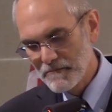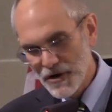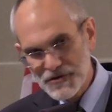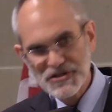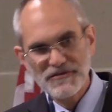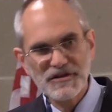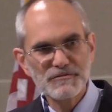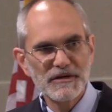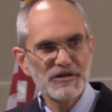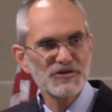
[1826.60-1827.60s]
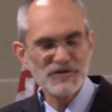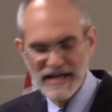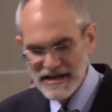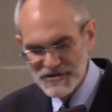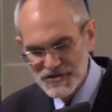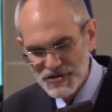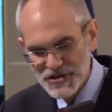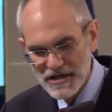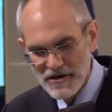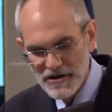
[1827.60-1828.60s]
Most of his ministry has this
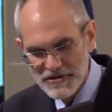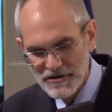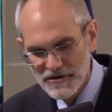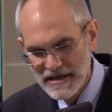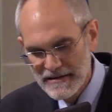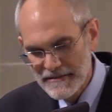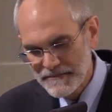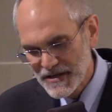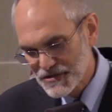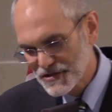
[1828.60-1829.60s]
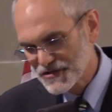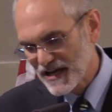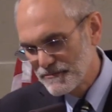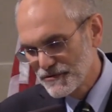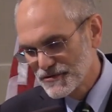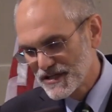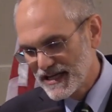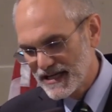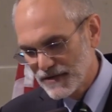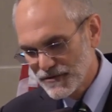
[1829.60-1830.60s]
character his disciples
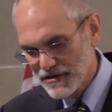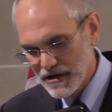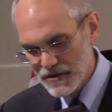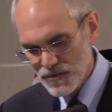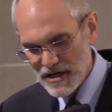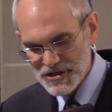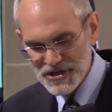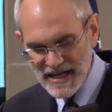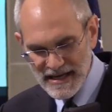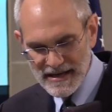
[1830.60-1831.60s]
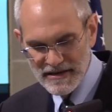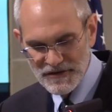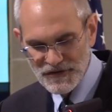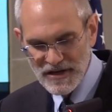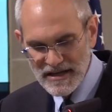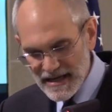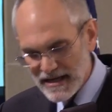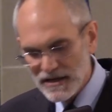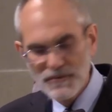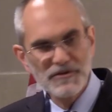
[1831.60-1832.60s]
eating with unwashed hands,
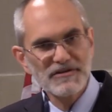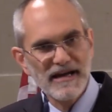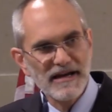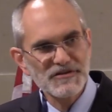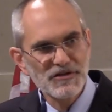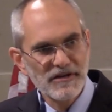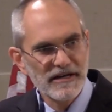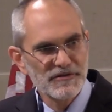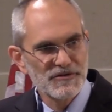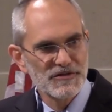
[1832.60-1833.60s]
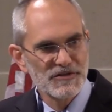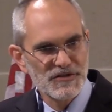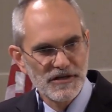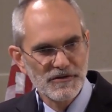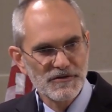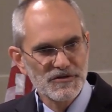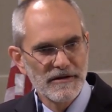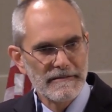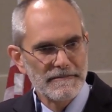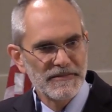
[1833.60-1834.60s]
eating with tax collectors and sinners.